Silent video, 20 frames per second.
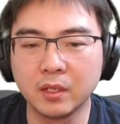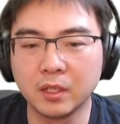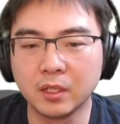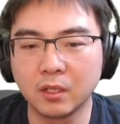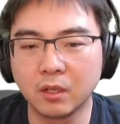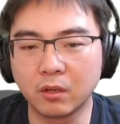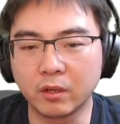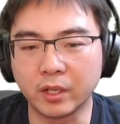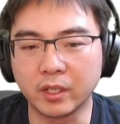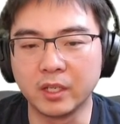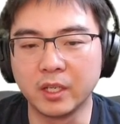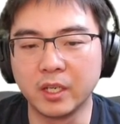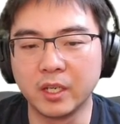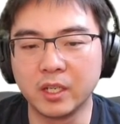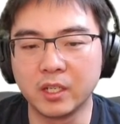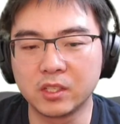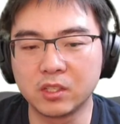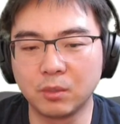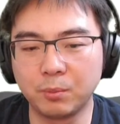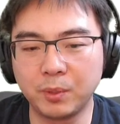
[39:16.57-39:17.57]
Okay,
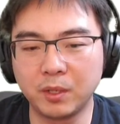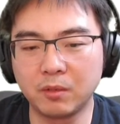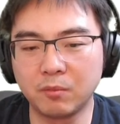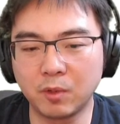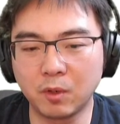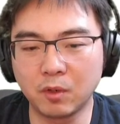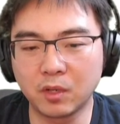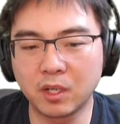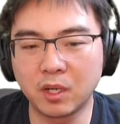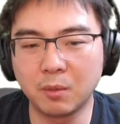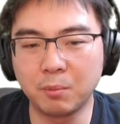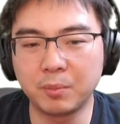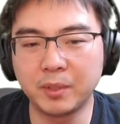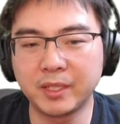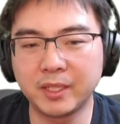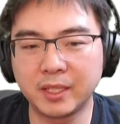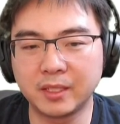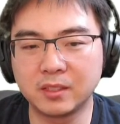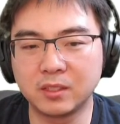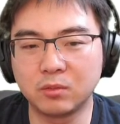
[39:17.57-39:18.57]
so a bit of a more
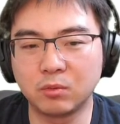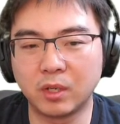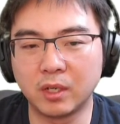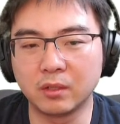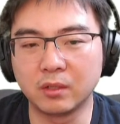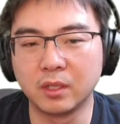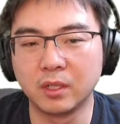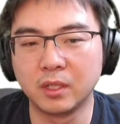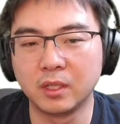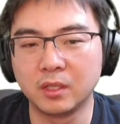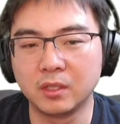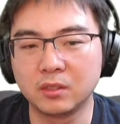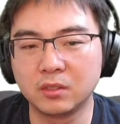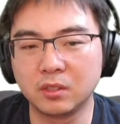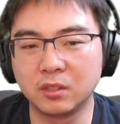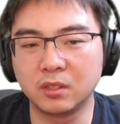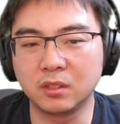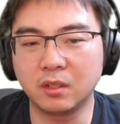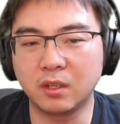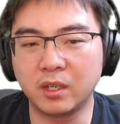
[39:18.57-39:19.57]
complicated one. So
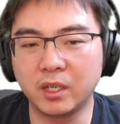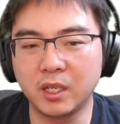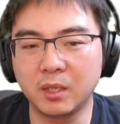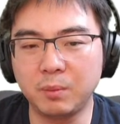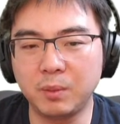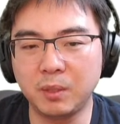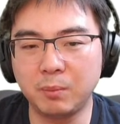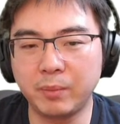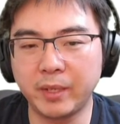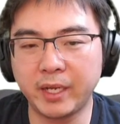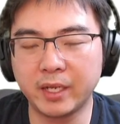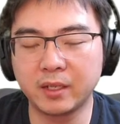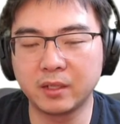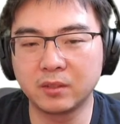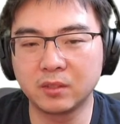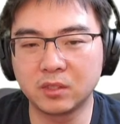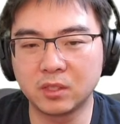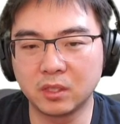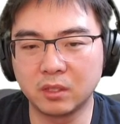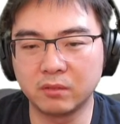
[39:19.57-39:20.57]
the IAP
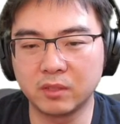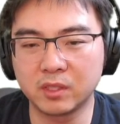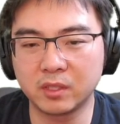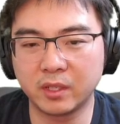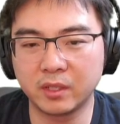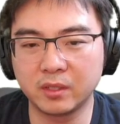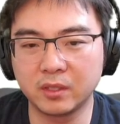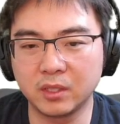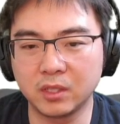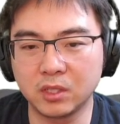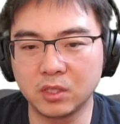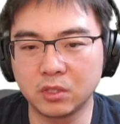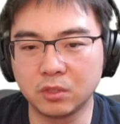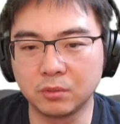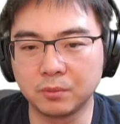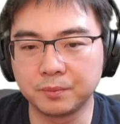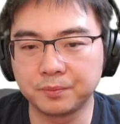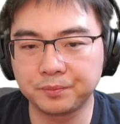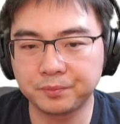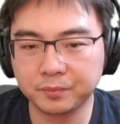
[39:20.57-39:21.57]
backend service ID
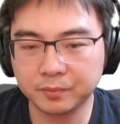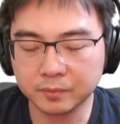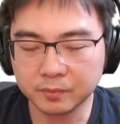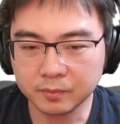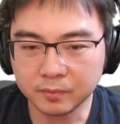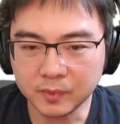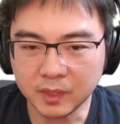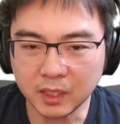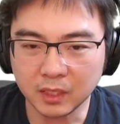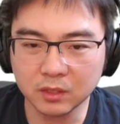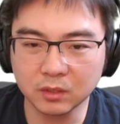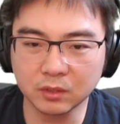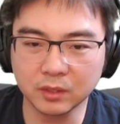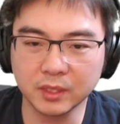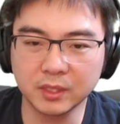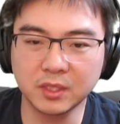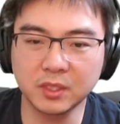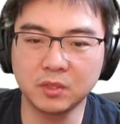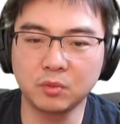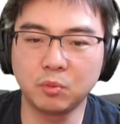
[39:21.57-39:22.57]
issue. So
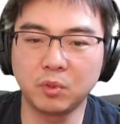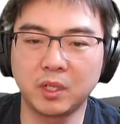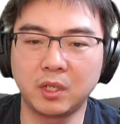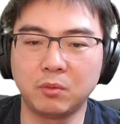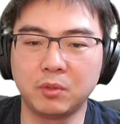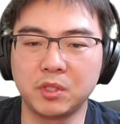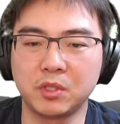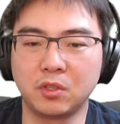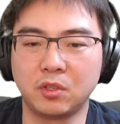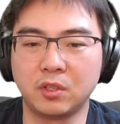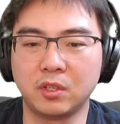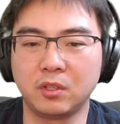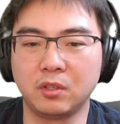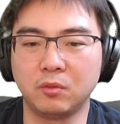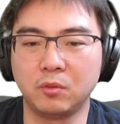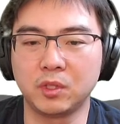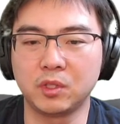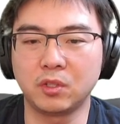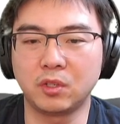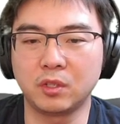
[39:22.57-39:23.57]
this is where we
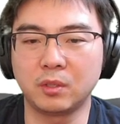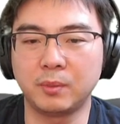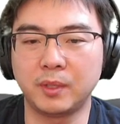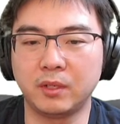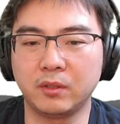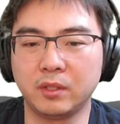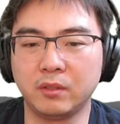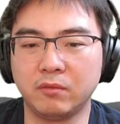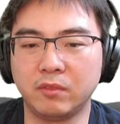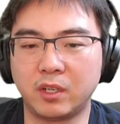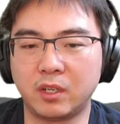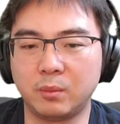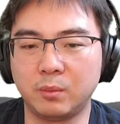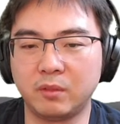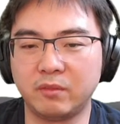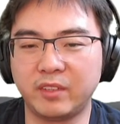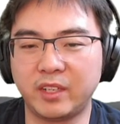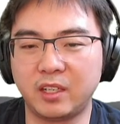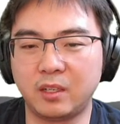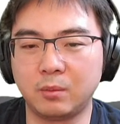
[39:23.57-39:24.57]
talked about the
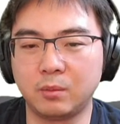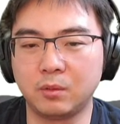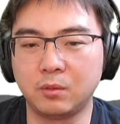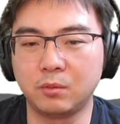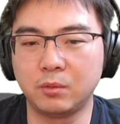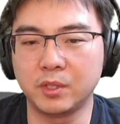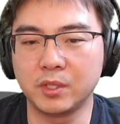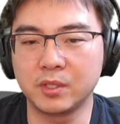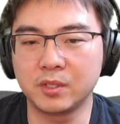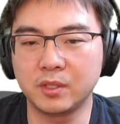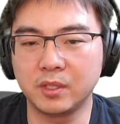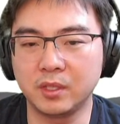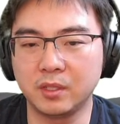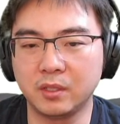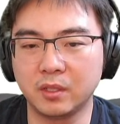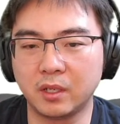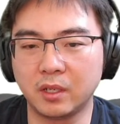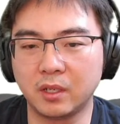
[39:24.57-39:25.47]
environment variable with the